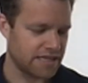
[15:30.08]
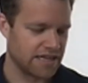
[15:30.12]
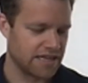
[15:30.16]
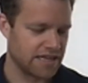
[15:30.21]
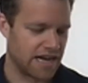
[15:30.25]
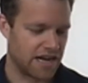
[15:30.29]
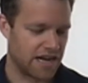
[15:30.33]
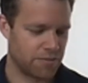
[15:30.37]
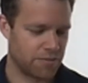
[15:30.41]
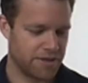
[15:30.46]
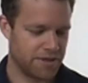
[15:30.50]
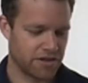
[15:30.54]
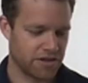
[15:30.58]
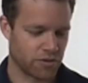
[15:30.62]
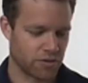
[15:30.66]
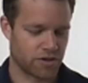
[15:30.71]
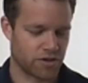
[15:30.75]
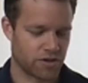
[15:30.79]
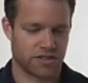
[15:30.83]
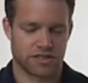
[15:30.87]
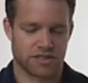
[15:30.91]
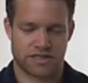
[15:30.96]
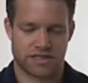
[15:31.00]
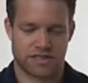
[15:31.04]
how many
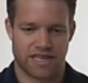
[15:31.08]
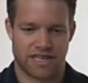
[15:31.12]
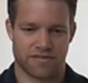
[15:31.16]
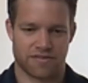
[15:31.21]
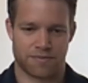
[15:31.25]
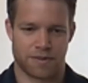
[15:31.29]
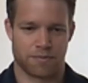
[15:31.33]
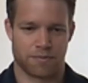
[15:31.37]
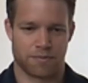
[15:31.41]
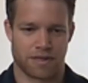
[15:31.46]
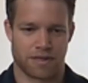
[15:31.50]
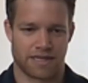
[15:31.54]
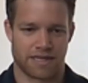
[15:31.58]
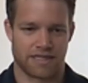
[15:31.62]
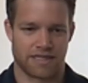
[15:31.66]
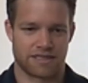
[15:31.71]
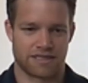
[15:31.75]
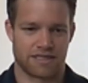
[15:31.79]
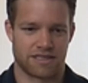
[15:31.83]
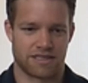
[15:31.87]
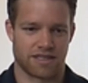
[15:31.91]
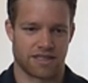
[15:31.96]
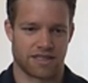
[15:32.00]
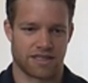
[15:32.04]
orders have been placed
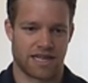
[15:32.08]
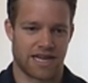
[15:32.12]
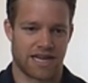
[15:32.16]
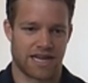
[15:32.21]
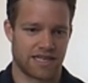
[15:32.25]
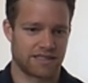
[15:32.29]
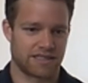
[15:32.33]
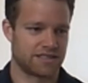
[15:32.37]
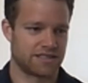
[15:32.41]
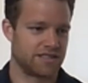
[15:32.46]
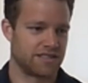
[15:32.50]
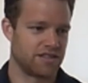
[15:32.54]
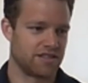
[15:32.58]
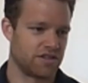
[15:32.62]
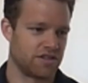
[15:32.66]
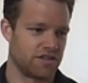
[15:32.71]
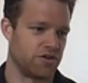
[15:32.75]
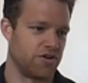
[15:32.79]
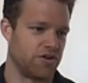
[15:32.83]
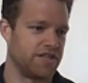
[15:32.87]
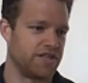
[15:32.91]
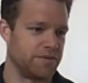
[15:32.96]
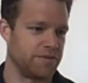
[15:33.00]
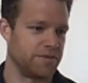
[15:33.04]
in the last
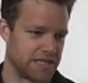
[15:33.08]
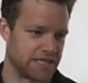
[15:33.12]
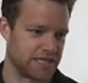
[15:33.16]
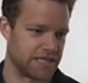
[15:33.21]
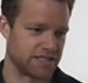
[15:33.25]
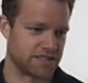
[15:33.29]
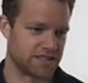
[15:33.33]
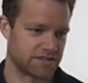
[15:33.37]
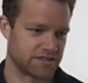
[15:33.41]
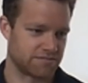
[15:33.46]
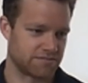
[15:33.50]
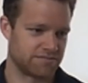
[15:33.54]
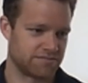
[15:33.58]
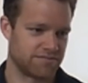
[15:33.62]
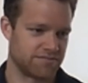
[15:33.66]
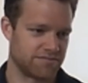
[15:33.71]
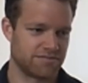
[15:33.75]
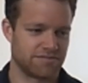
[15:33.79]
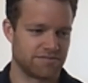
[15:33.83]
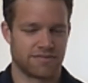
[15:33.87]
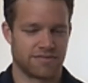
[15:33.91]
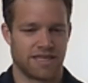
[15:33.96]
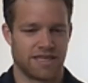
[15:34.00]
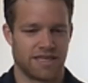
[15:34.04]
thirty minutes,
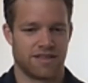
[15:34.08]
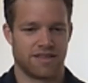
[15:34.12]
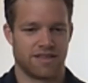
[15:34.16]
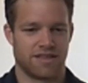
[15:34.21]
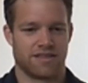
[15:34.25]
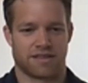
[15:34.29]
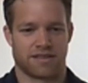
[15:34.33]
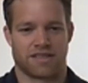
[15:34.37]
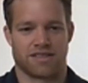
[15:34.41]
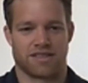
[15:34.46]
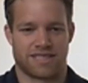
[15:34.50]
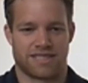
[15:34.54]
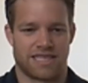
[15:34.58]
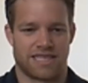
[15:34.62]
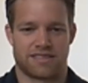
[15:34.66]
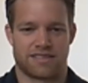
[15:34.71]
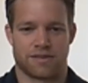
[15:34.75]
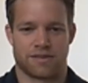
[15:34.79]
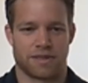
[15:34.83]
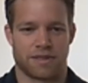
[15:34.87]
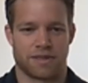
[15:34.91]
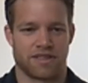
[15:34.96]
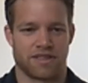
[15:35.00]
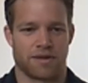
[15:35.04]
because that's
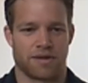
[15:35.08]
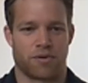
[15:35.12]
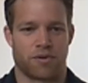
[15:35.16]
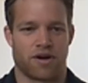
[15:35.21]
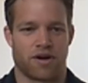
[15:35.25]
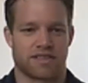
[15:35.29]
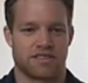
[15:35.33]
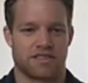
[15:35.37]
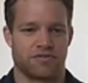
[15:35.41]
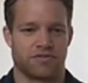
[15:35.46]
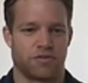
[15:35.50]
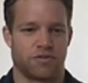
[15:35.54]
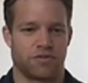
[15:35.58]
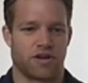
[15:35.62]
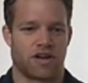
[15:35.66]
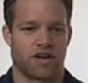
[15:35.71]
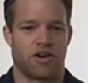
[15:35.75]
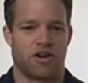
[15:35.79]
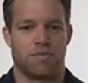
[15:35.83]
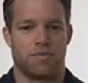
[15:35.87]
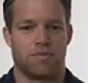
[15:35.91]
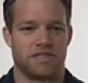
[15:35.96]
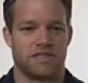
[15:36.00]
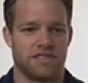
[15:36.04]
typically a proxy for
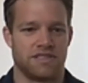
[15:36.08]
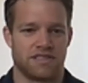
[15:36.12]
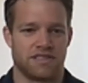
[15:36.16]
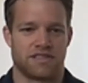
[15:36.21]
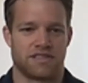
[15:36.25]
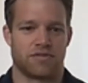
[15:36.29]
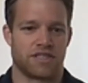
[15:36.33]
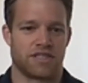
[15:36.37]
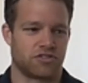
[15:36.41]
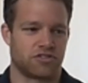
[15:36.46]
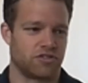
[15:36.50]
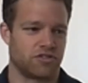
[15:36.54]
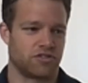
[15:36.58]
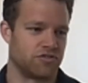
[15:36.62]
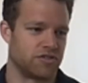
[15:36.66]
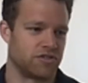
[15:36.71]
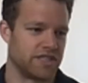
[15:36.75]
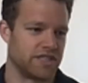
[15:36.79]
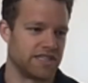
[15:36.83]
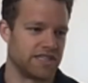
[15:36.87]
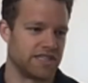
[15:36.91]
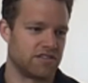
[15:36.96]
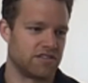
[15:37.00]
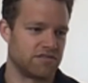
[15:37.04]
how busy is the restaurant
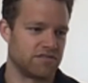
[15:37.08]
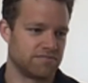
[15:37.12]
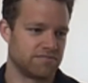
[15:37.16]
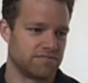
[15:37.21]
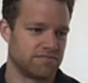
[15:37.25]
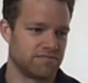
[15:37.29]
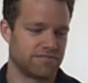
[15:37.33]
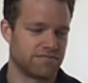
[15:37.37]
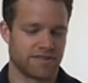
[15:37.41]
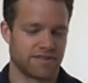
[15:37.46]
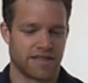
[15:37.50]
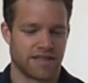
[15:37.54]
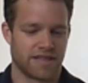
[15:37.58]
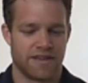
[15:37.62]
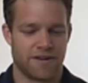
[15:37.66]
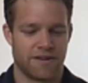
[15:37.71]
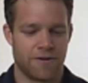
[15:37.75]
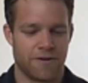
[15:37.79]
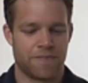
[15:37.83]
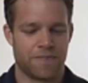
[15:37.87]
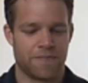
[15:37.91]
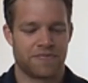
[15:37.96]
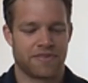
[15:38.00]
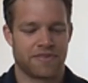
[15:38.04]
right now.
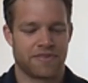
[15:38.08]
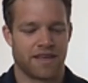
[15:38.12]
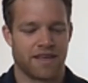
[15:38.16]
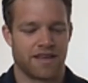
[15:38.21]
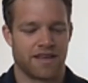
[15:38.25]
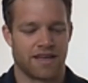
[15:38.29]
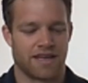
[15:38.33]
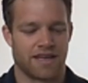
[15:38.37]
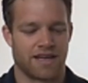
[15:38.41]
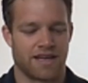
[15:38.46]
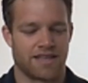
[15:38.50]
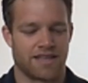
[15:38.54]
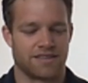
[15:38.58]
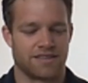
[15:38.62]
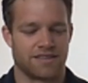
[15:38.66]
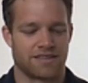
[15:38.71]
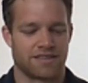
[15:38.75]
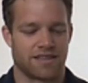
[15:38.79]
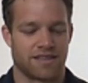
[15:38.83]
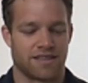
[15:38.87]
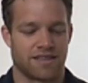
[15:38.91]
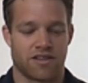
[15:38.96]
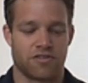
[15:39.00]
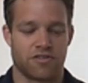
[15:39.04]
And
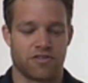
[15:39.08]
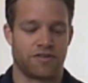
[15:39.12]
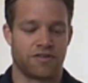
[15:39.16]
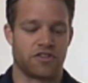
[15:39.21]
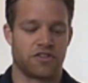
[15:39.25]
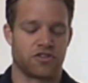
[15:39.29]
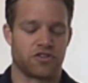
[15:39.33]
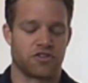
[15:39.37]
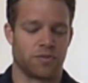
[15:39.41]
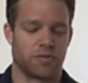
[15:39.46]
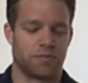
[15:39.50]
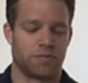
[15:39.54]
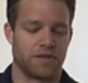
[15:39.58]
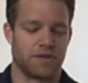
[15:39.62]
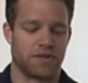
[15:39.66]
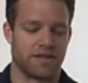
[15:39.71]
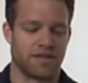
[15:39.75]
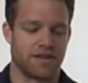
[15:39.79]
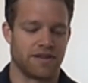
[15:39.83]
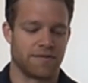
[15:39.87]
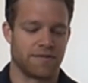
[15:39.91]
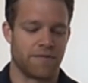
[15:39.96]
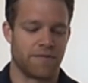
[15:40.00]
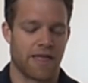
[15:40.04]
another feature will
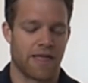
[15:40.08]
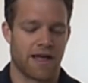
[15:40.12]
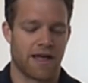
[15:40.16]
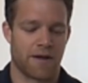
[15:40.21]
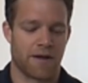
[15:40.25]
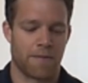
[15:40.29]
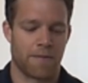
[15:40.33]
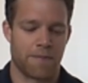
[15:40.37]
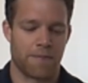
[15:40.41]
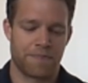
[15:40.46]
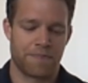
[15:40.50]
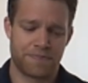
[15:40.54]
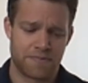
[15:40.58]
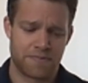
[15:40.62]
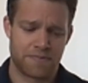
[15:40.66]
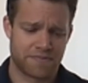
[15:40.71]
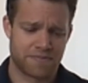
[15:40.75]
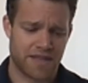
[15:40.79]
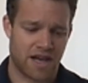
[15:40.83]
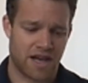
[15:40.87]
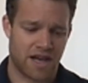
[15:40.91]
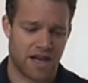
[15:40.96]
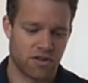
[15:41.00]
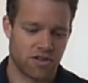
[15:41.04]
be um,
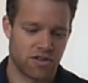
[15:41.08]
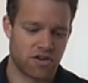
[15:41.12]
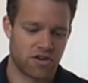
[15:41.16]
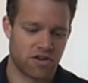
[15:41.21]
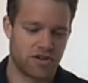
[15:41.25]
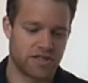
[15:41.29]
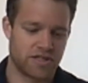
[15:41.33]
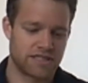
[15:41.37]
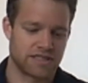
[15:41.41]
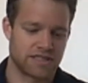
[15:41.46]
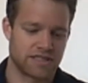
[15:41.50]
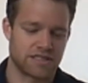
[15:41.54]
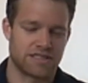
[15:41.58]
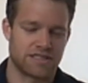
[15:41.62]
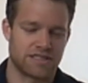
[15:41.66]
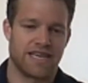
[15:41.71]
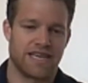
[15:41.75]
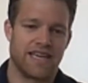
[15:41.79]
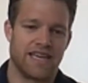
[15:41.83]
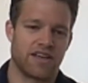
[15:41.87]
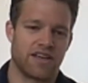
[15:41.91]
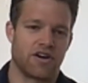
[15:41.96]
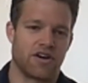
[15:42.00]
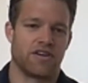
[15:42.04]
how long does it
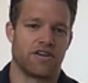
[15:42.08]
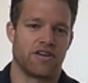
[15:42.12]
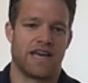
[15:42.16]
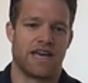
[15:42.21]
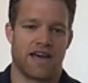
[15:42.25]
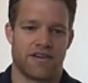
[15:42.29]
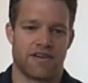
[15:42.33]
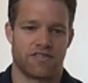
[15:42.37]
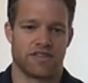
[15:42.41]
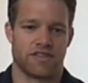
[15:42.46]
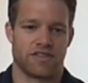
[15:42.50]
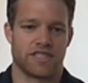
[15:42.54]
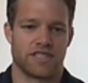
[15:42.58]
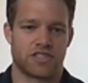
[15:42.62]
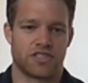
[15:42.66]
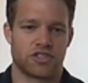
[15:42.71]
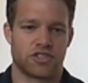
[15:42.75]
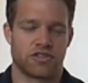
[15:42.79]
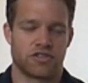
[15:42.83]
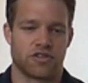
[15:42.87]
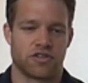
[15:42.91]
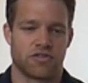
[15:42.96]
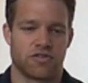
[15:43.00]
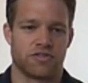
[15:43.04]
take on
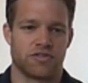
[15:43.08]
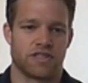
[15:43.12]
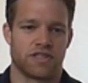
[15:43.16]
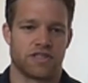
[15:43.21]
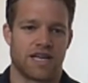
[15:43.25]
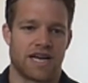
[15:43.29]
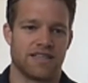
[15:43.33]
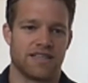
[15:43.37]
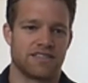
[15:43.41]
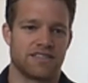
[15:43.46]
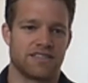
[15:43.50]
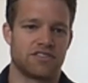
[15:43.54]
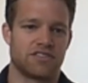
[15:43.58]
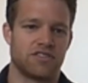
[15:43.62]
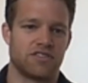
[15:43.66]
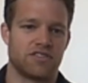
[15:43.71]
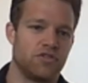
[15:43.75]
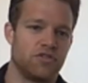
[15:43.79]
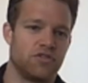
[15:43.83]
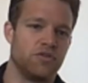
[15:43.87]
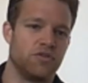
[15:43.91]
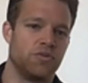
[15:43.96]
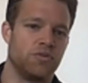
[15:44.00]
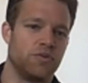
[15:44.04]
average over the last
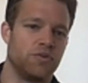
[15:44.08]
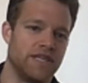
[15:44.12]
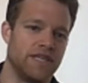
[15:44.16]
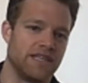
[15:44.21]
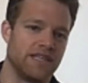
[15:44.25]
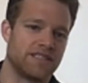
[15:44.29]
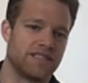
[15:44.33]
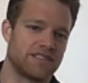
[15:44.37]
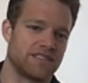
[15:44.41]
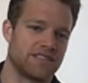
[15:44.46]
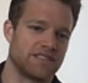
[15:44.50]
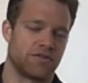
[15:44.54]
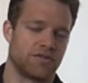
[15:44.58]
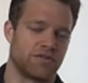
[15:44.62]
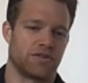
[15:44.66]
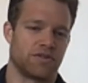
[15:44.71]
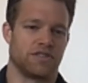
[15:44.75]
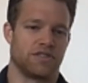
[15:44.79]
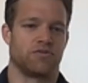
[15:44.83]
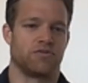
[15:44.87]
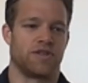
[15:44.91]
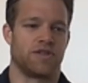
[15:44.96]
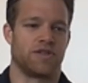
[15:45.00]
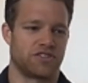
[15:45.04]
two weeks for
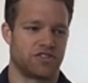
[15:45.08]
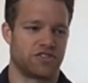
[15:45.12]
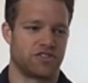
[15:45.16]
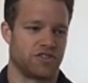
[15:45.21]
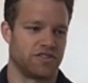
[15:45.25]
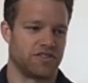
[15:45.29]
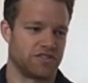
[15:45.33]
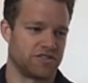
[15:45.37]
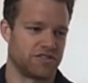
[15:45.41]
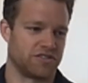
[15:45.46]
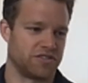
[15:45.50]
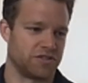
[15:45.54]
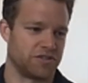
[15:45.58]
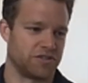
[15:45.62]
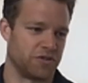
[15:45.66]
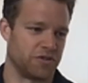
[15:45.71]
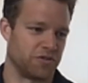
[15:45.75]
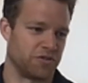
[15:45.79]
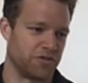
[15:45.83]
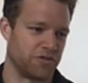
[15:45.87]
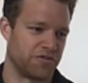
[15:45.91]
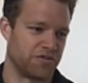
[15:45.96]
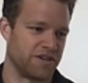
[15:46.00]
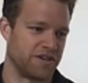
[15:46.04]
this restaurant
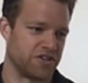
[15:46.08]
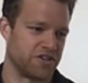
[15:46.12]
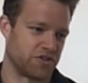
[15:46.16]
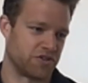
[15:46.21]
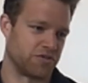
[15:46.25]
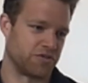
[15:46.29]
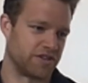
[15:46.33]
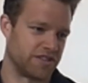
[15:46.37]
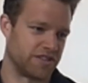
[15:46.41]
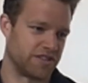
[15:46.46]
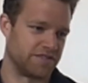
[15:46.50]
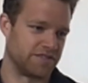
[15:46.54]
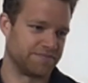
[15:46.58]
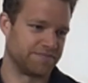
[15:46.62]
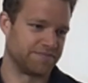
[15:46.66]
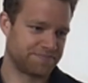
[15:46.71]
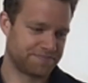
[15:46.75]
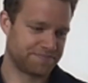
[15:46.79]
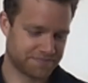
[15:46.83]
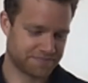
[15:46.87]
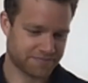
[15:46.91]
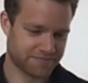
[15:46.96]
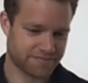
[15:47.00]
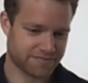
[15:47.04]
to finish an order?
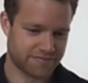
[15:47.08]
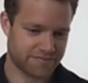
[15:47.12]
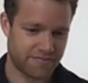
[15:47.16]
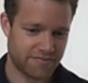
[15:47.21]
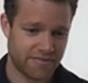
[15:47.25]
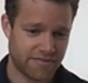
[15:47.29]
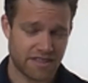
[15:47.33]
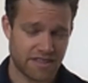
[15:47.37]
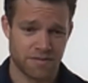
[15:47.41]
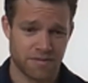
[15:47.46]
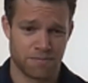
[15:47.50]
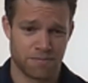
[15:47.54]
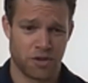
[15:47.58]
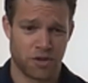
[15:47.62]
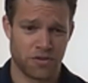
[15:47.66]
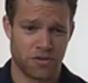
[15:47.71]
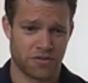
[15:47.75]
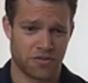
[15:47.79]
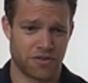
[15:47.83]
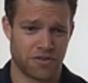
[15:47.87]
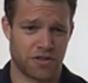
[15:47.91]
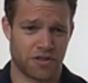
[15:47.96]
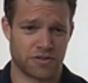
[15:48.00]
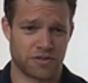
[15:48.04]
Both
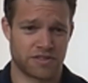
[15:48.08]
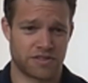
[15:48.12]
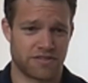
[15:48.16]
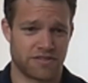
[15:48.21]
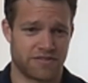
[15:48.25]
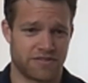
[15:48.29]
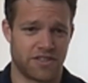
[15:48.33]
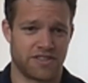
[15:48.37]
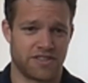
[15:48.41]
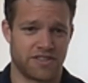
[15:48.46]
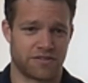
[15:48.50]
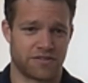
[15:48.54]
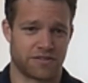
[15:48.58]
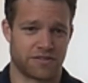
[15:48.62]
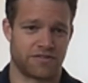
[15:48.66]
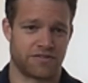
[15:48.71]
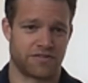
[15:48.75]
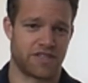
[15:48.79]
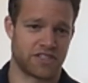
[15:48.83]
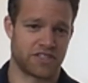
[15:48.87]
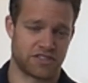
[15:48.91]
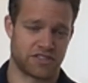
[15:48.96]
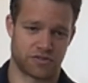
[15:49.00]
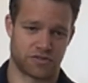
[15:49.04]
of those have very different
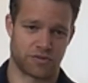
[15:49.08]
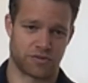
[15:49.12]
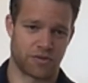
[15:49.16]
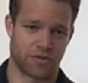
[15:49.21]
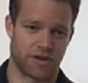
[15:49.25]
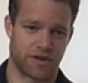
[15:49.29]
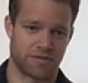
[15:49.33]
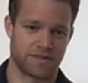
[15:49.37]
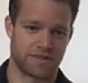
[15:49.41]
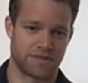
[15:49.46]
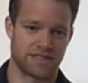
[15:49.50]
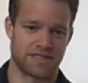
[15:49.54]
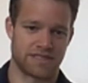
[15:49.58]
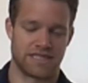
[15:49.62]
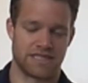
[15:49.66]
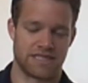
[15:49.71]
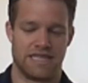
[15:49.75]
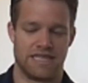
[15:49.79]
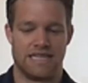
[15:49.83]
freshness requirements,